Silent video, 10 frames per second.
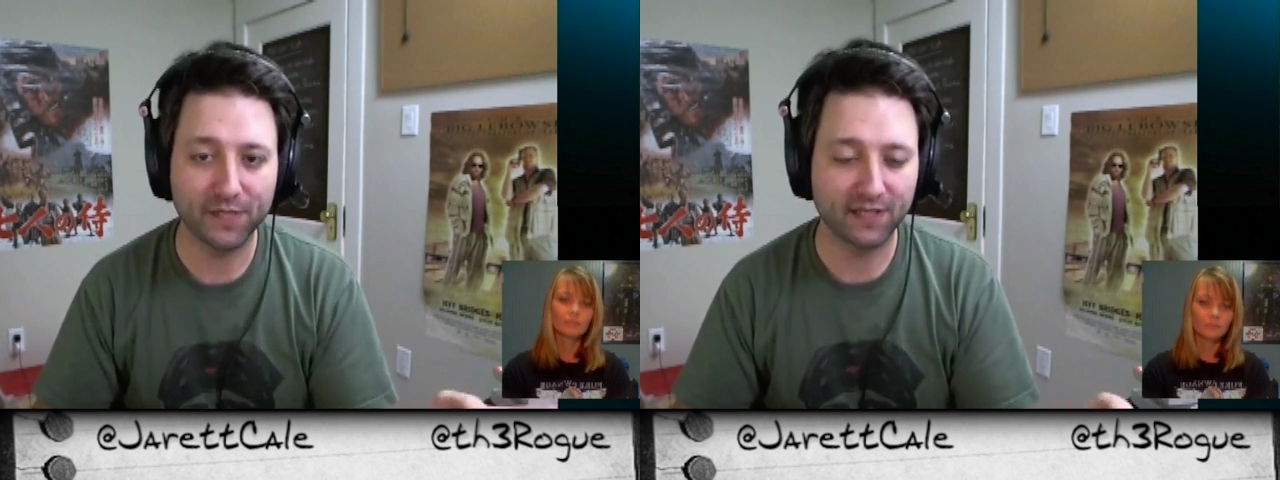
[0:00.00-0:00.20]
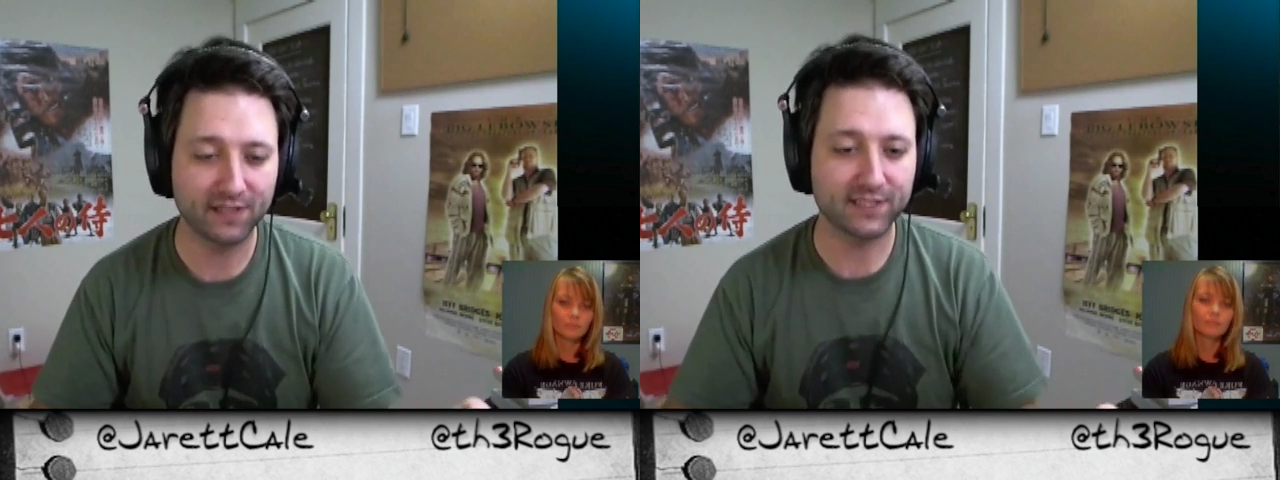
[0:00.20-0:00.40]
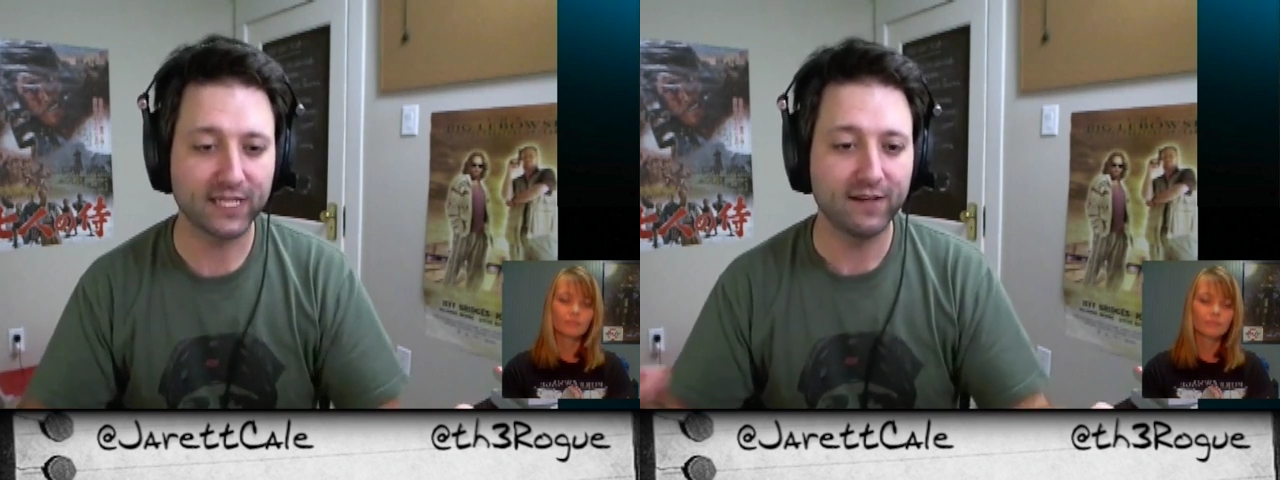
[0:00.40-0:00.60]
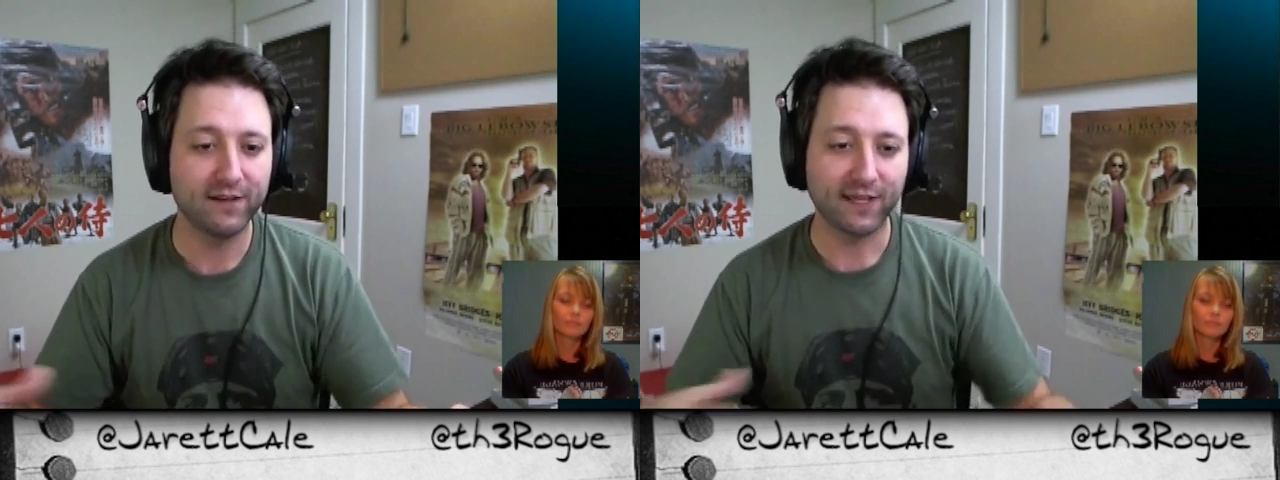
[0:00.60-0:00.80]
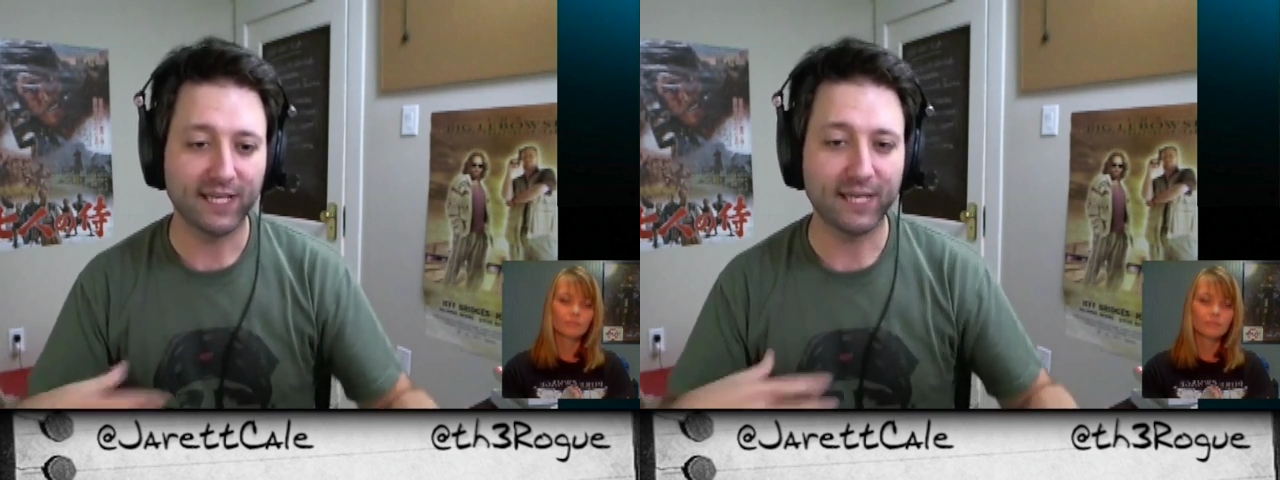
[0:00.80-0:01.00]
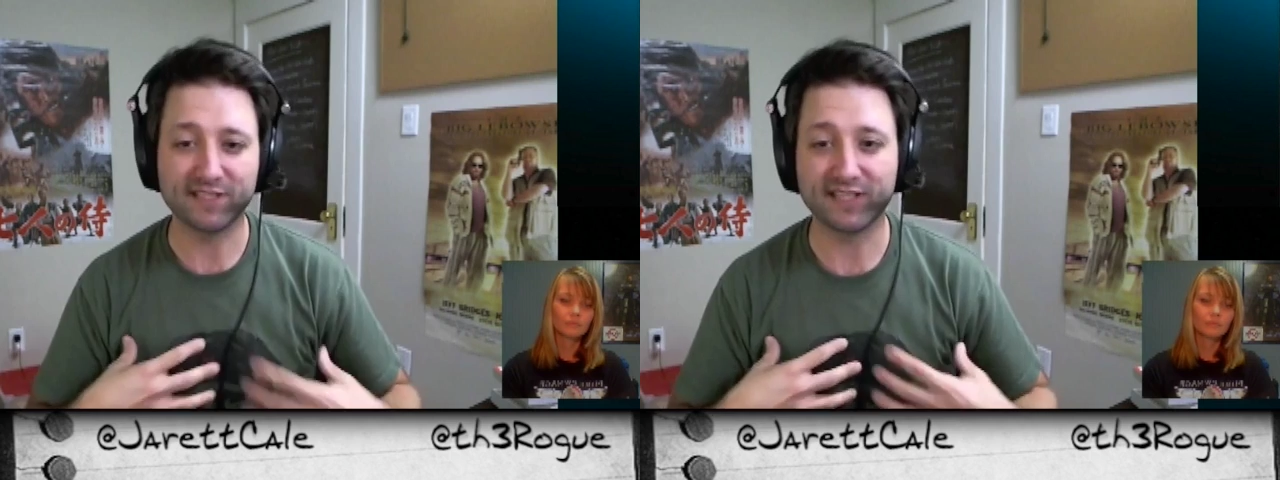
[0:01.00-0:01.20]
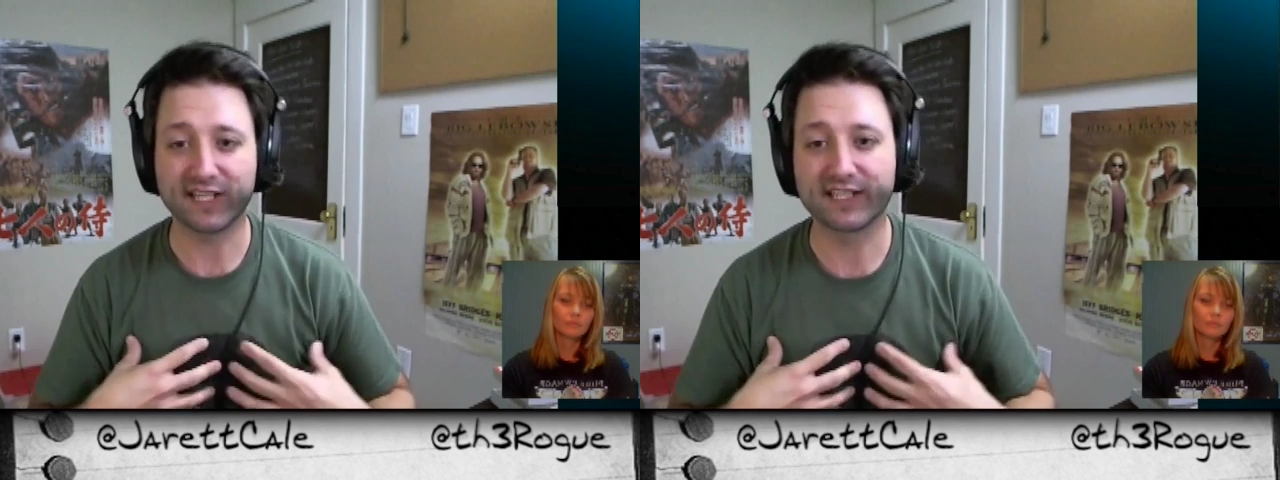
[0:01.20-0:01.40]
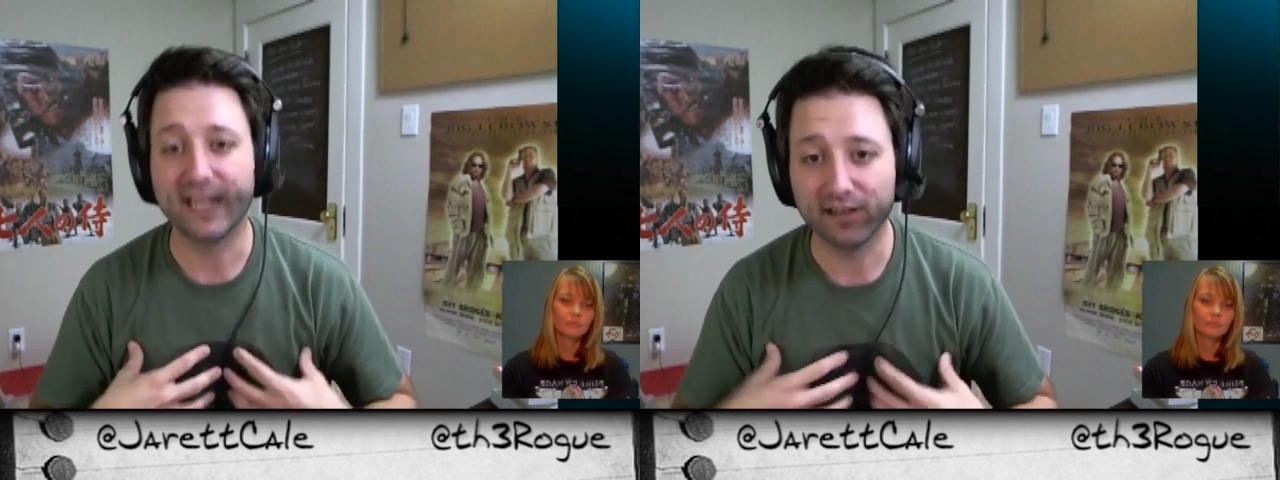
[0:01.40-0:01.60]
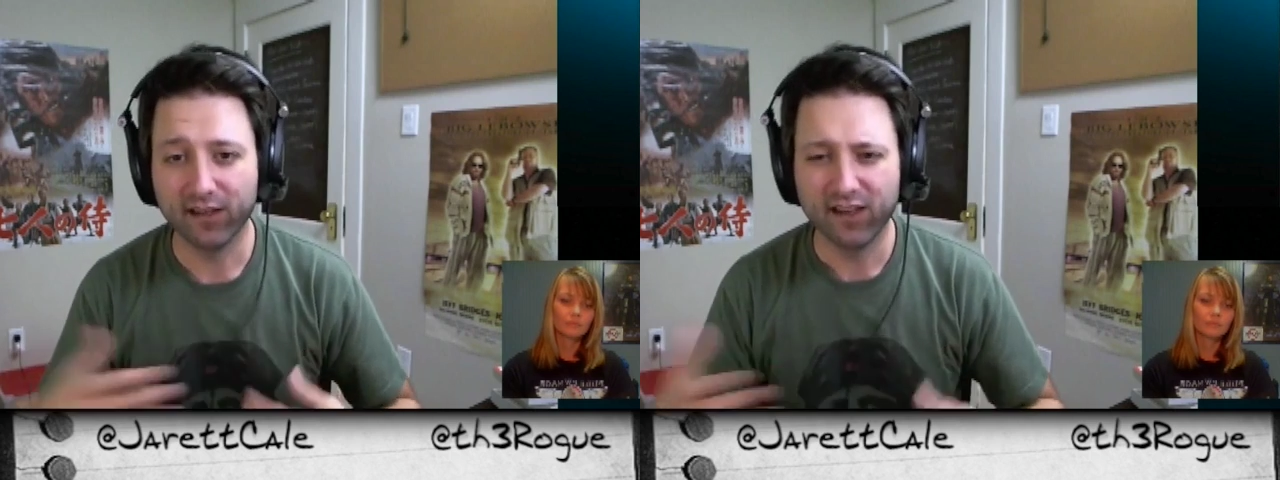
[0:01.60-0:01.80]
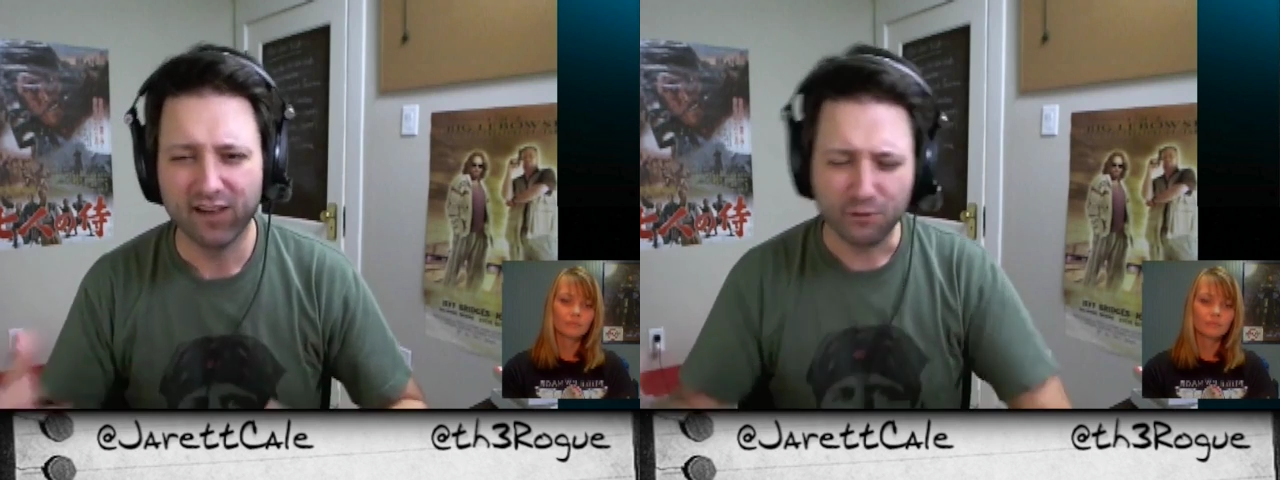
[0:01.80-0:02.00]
because it keeps us excited.